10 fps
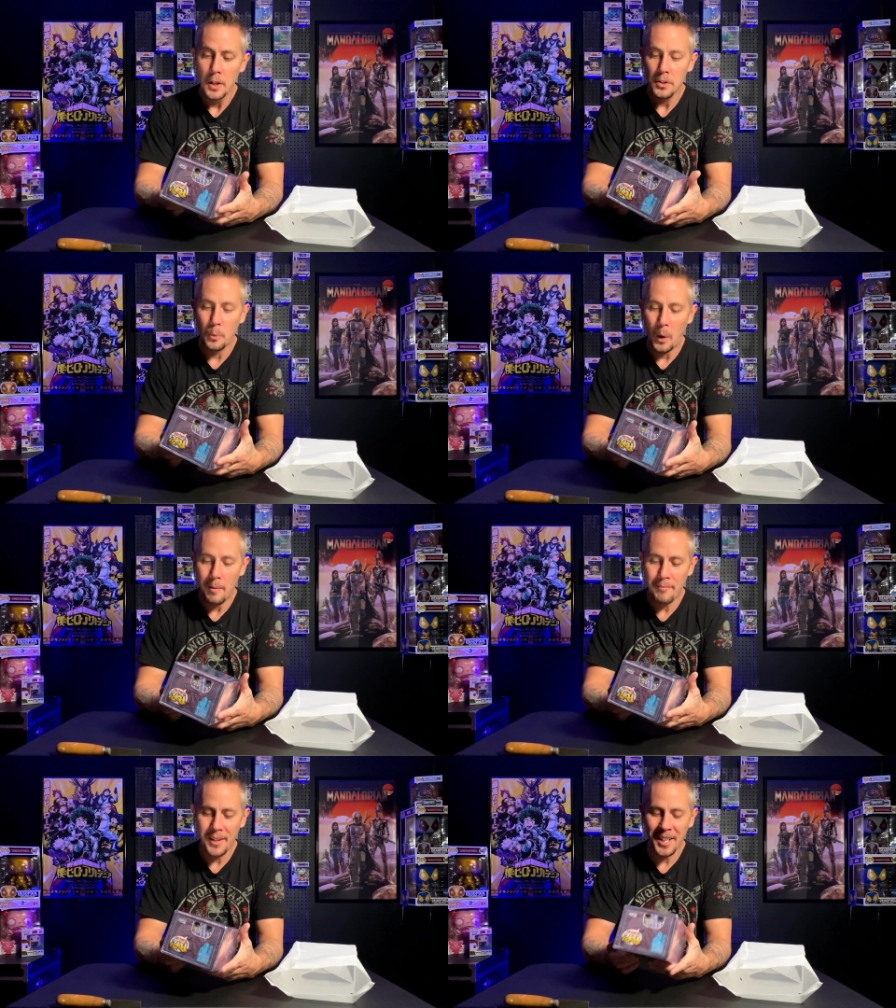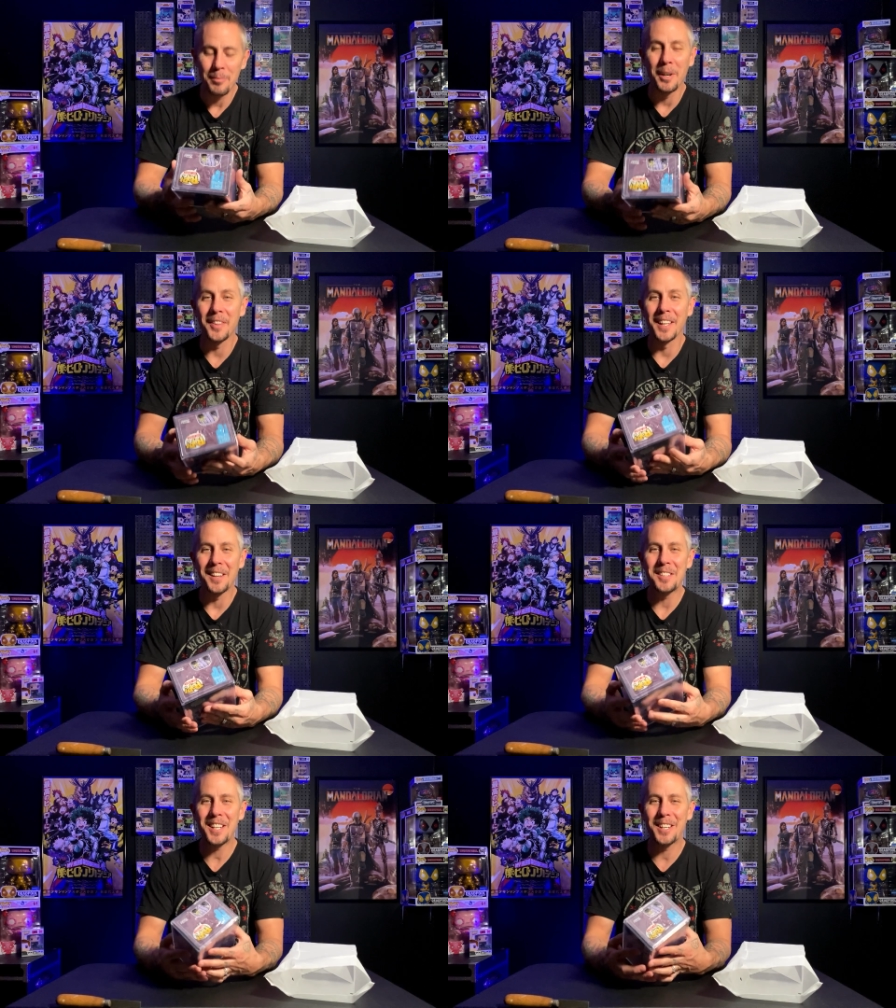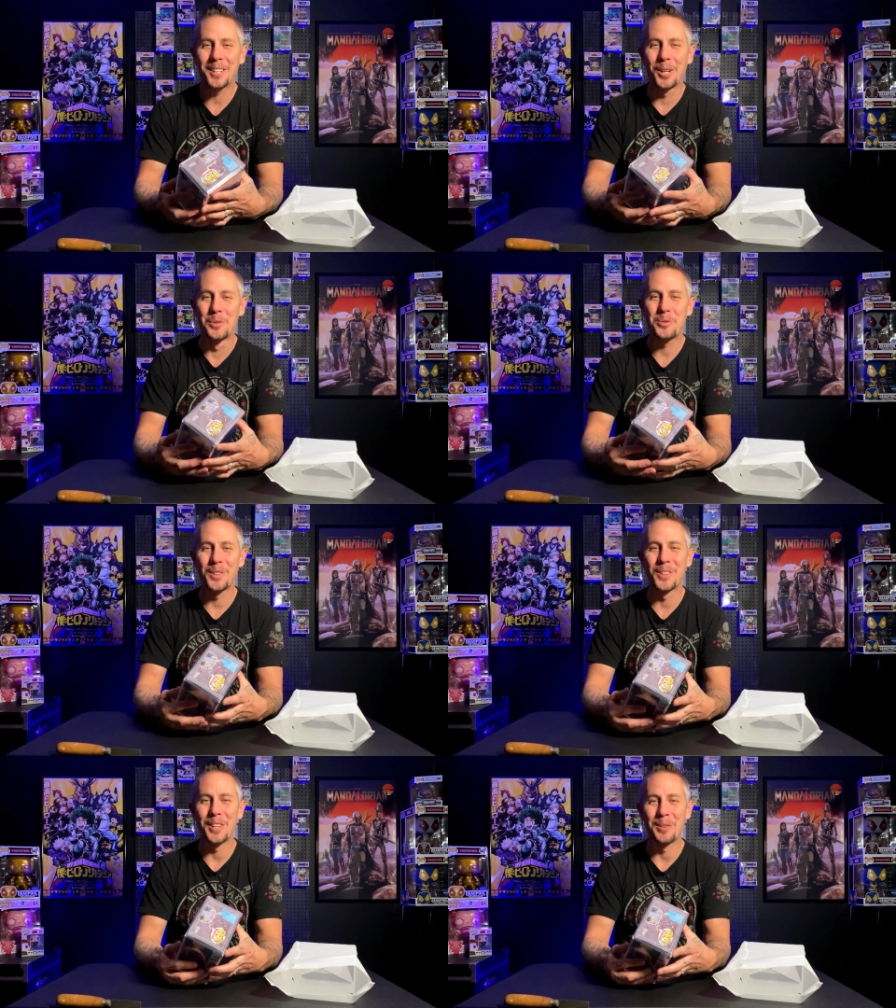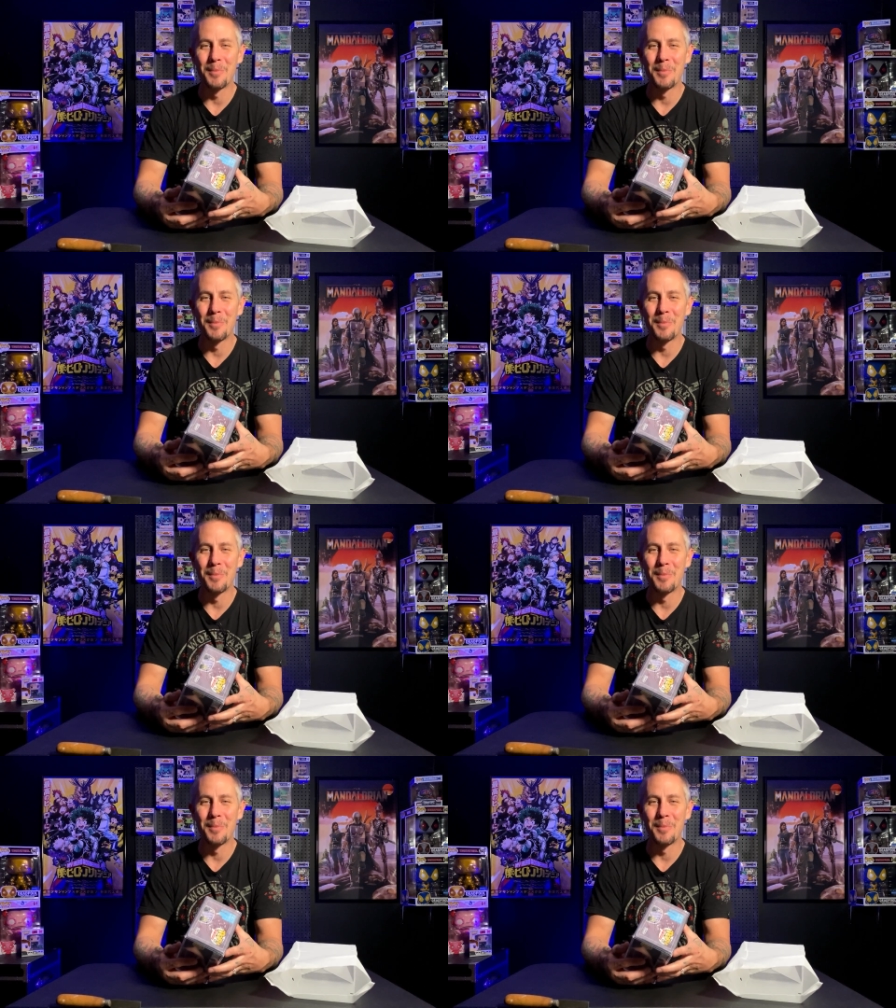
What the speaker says: So while I'm thinking about that, let's take a closer look at the